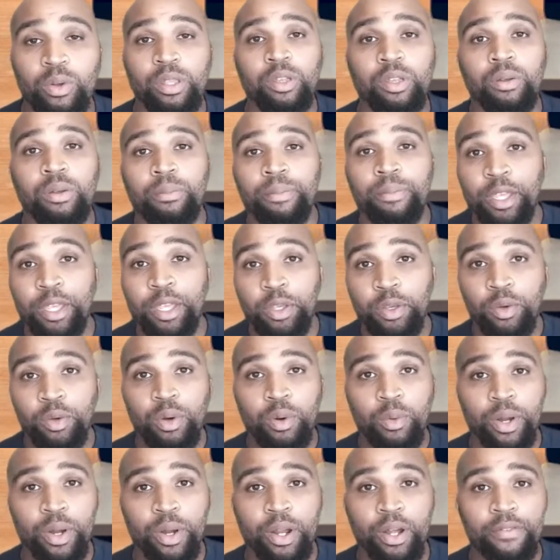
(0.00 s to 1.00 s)
make you
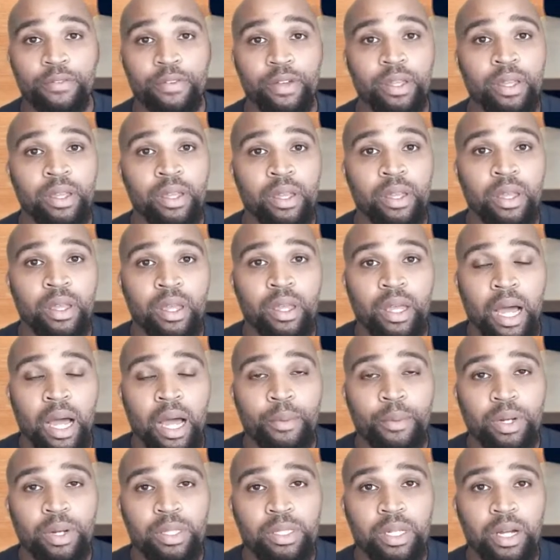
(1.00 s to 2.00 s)
aware of it,
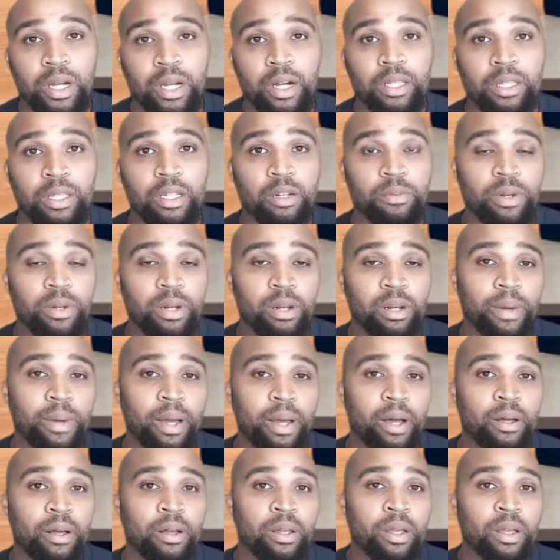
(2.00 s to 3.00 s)
I want to talk a little bit
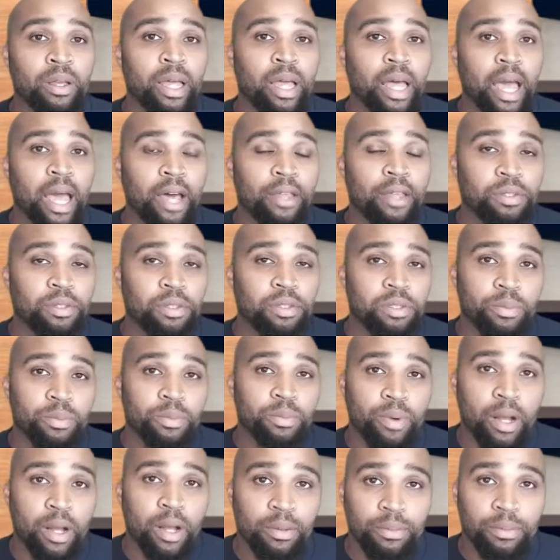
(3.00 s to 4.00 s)
about how this is a
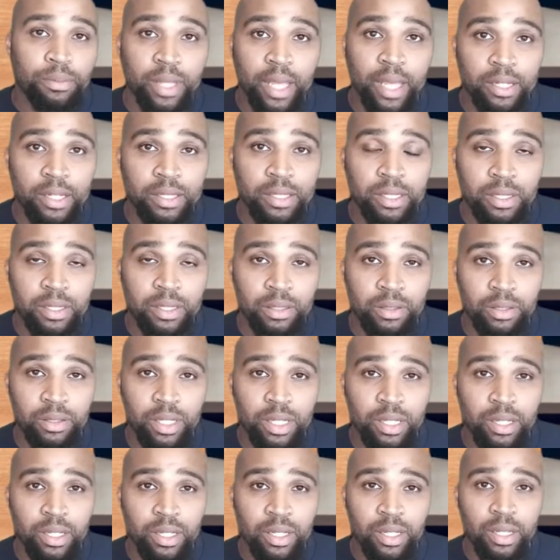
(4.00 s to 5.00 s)
problem
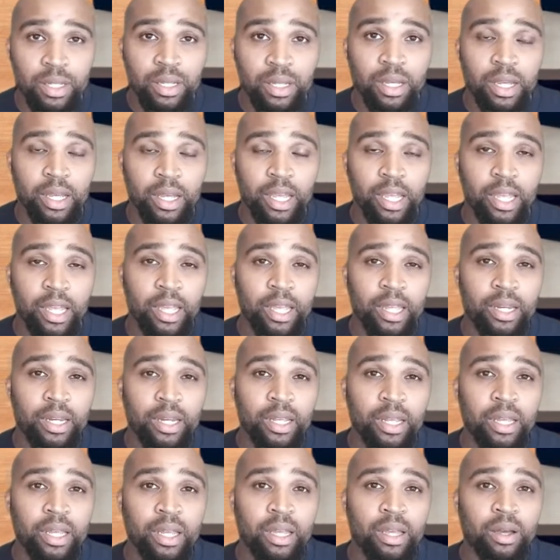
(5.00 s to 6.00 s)
nationally and